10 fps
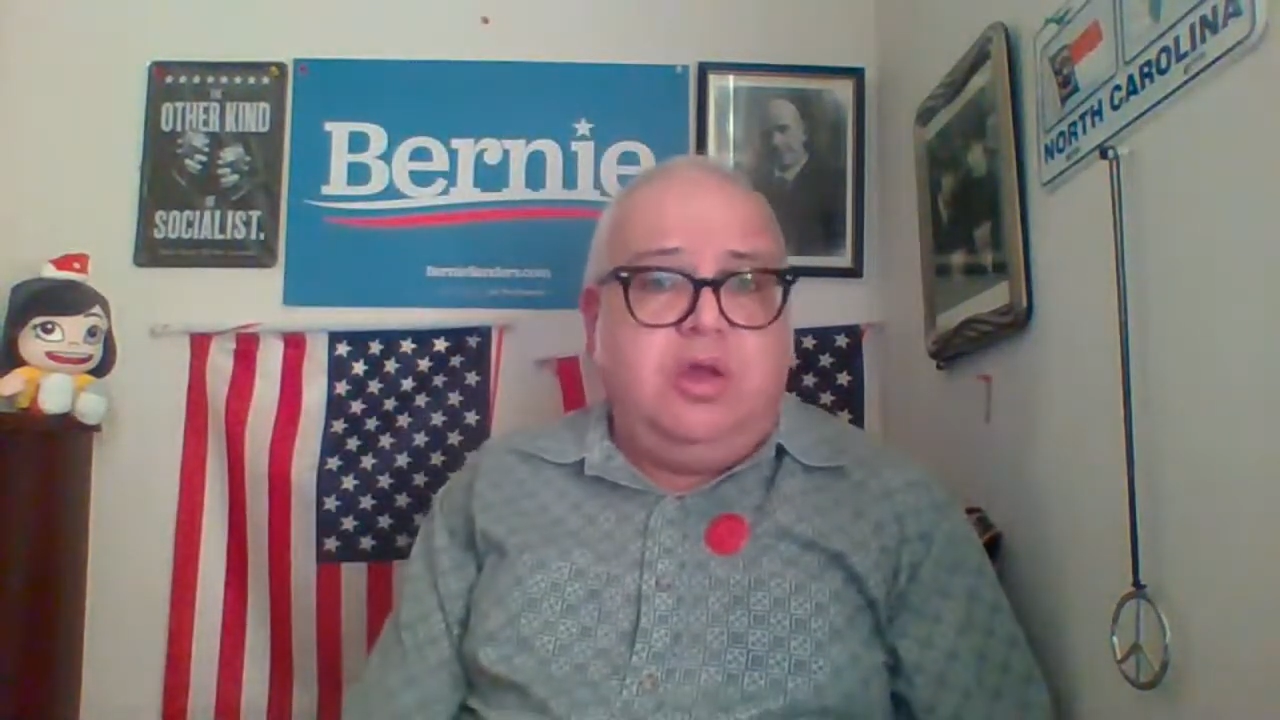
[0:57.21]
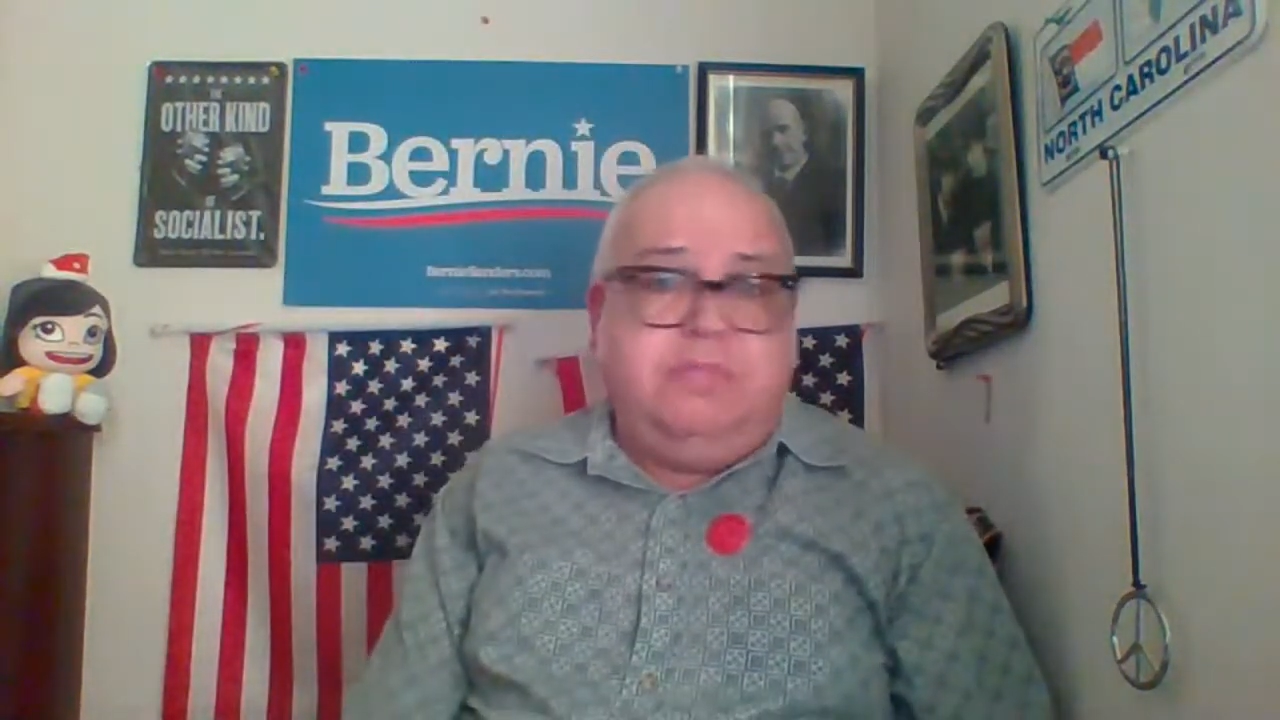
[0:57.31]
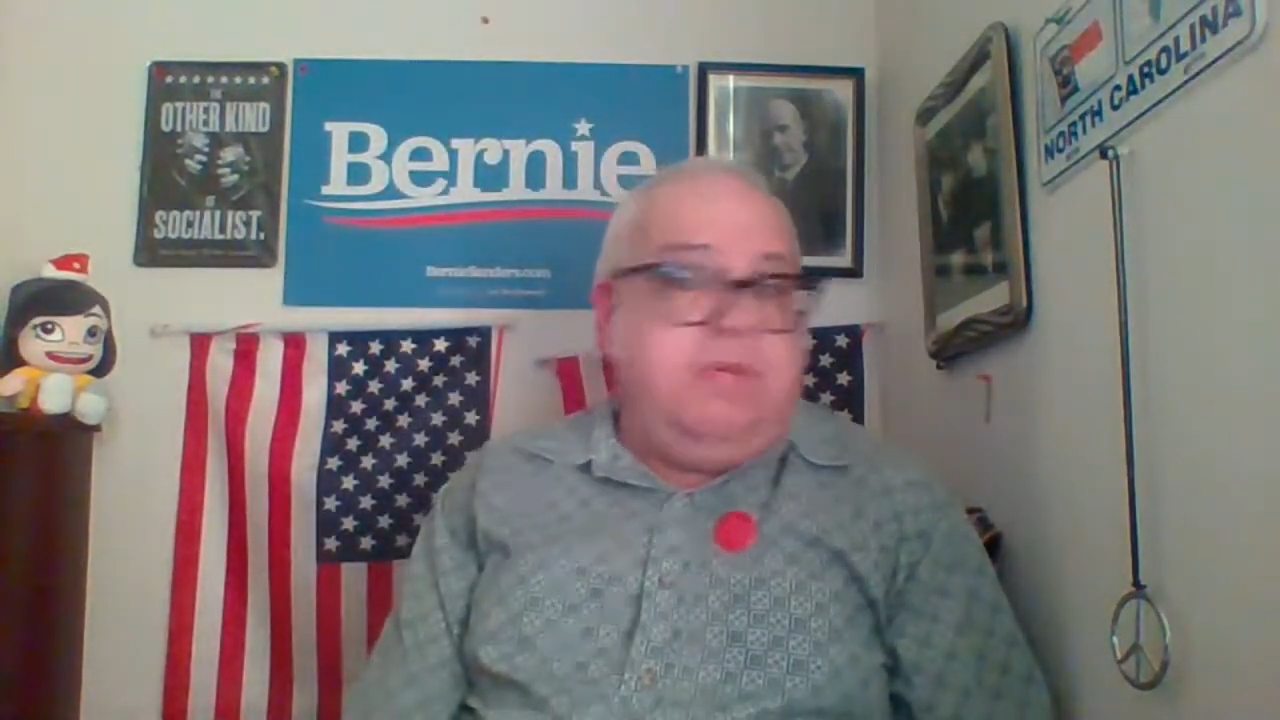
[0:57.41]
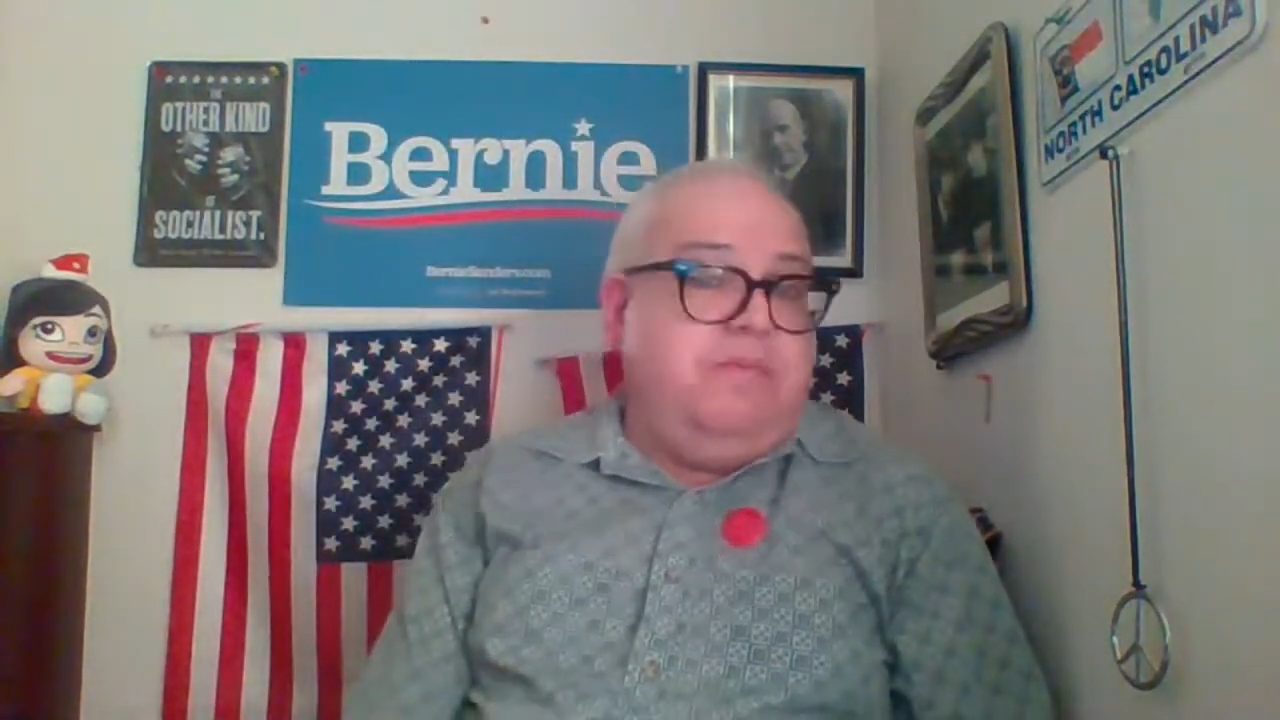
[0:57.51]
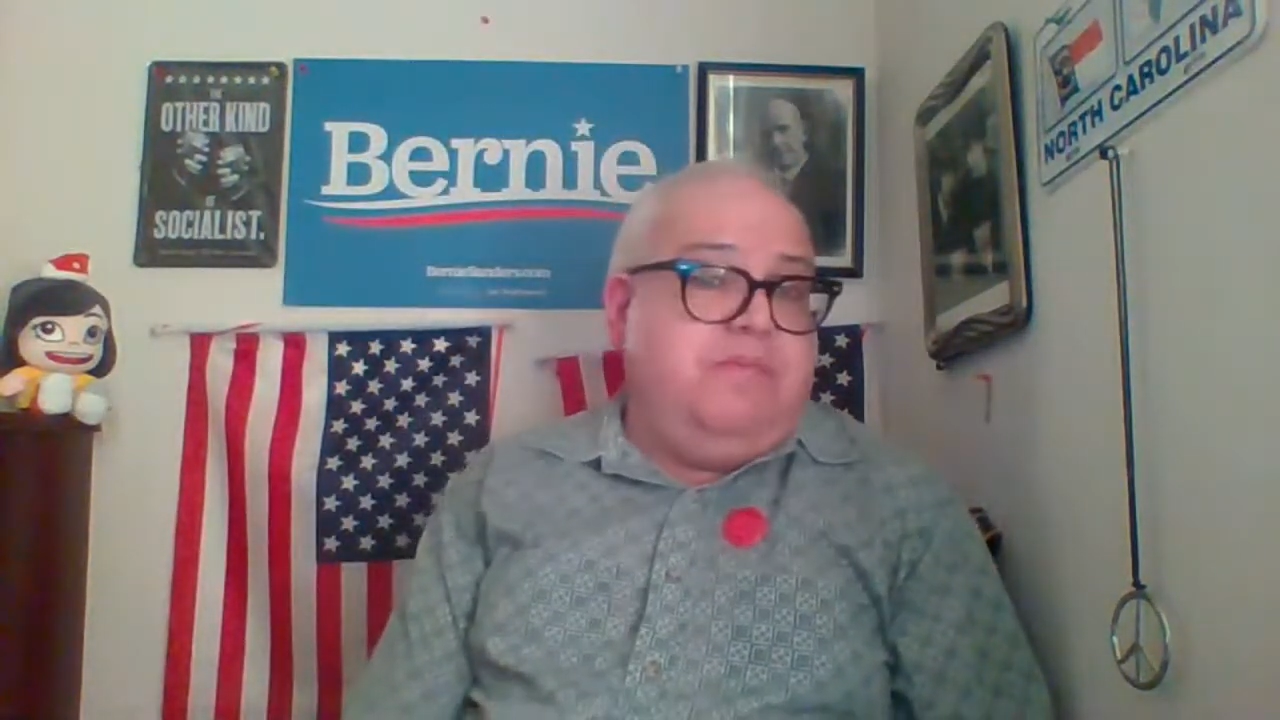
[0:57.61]

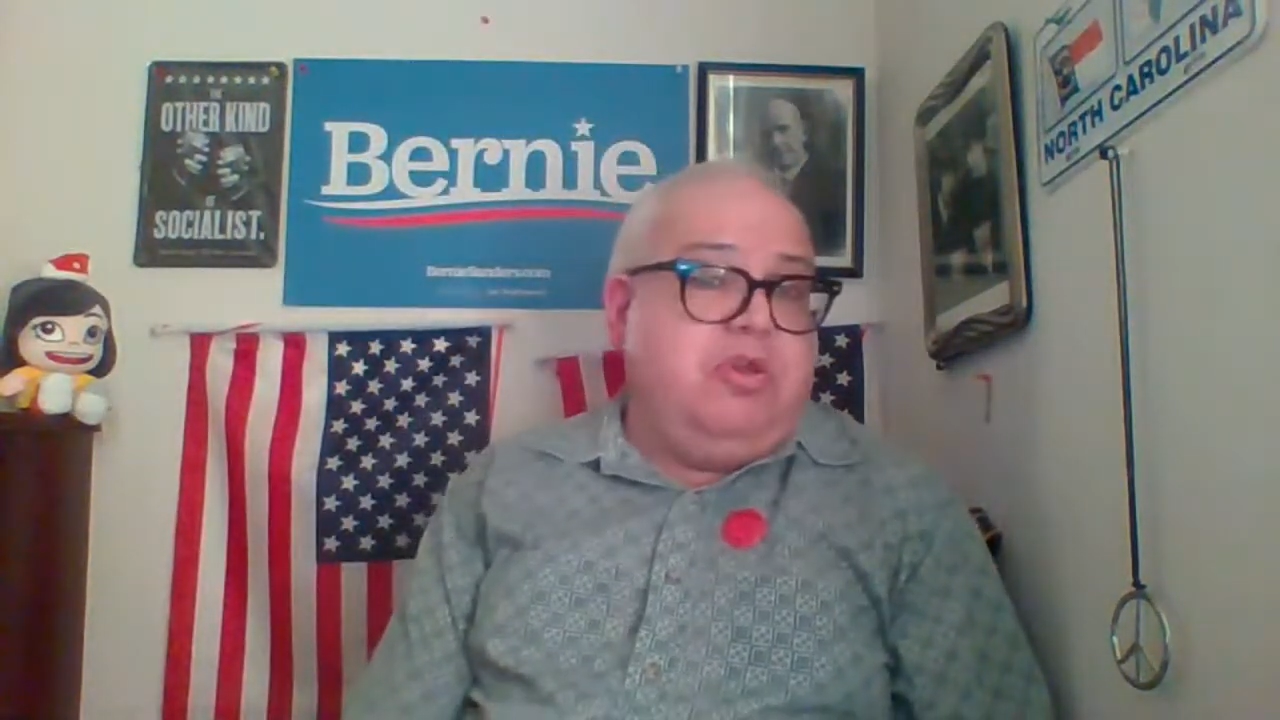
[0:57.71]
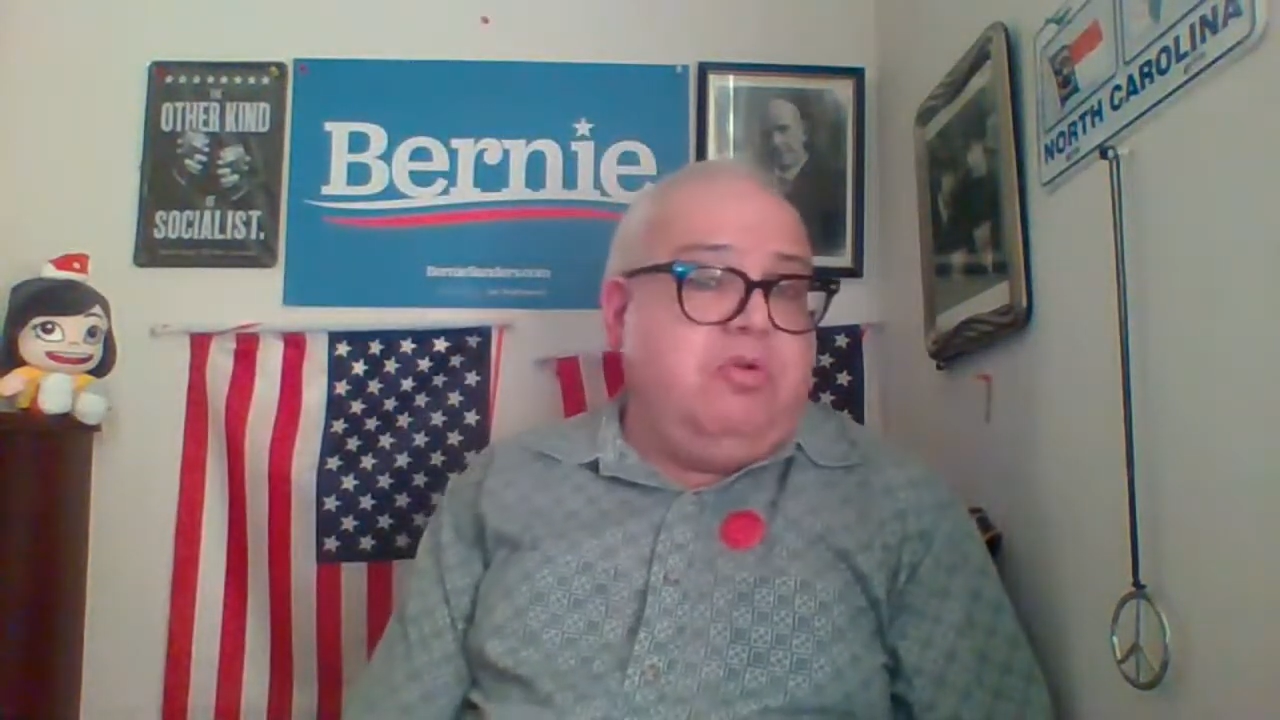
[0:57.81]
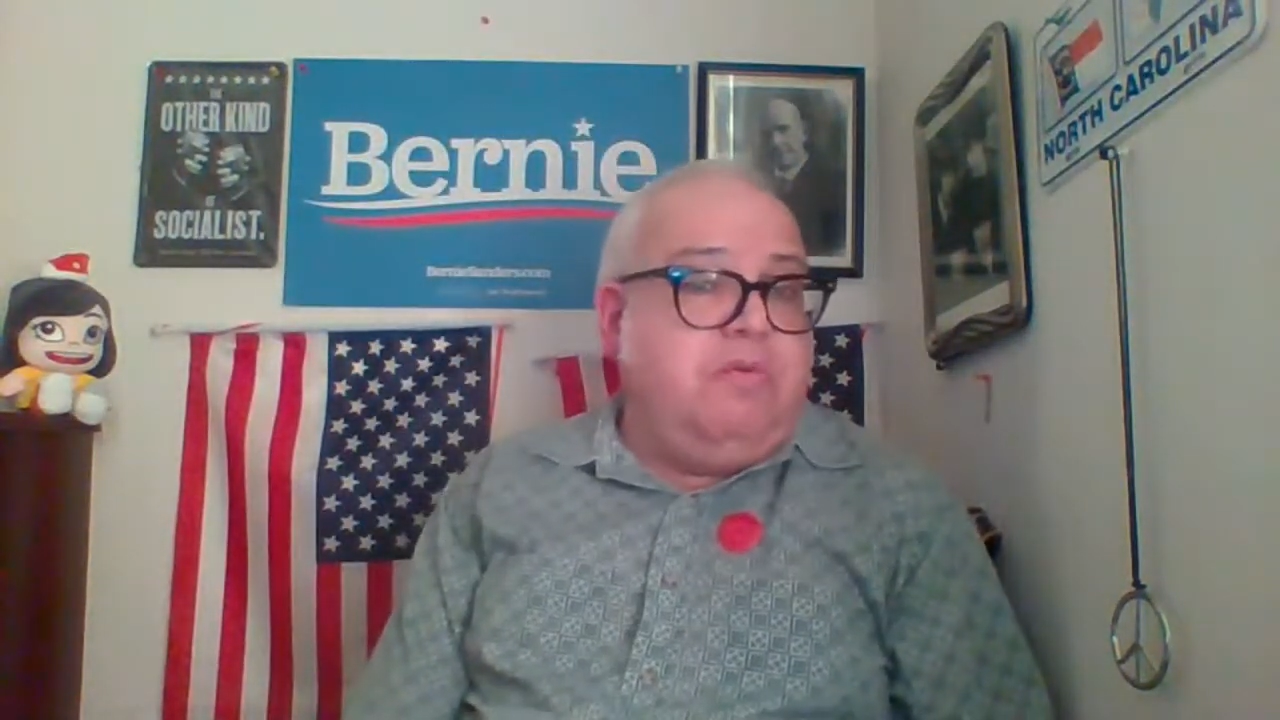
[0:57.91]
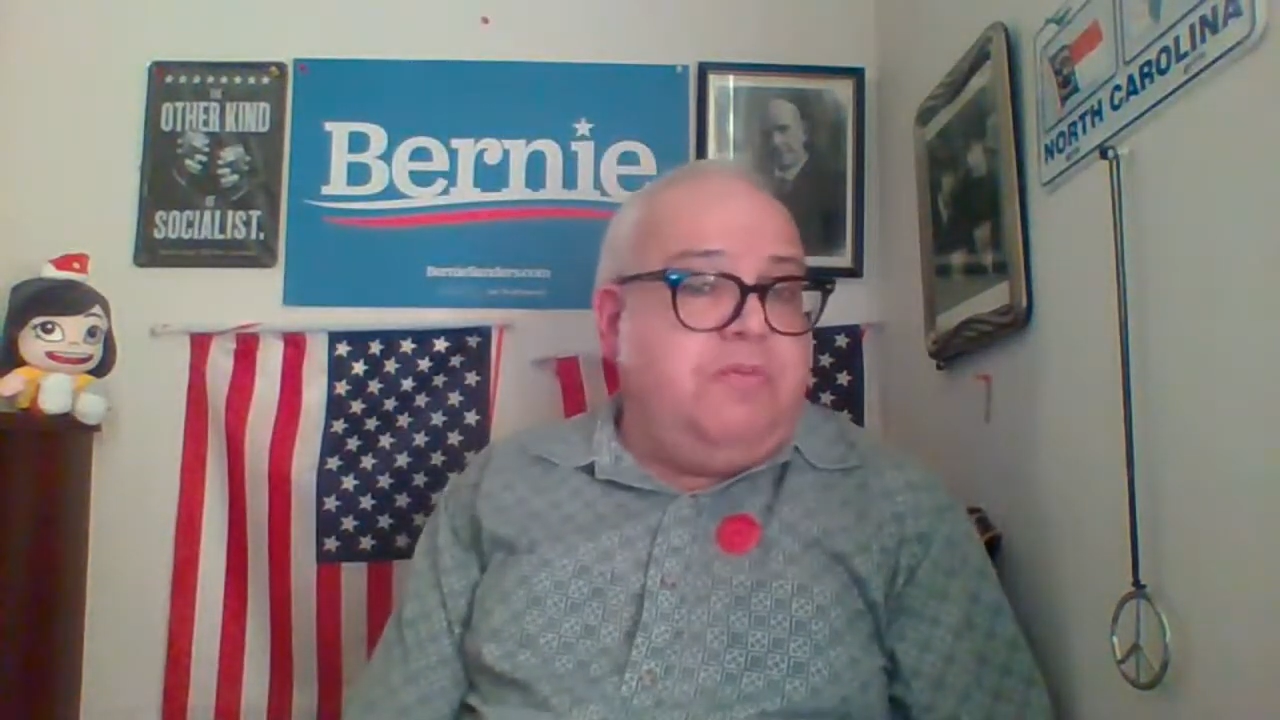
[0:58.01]
both Gerald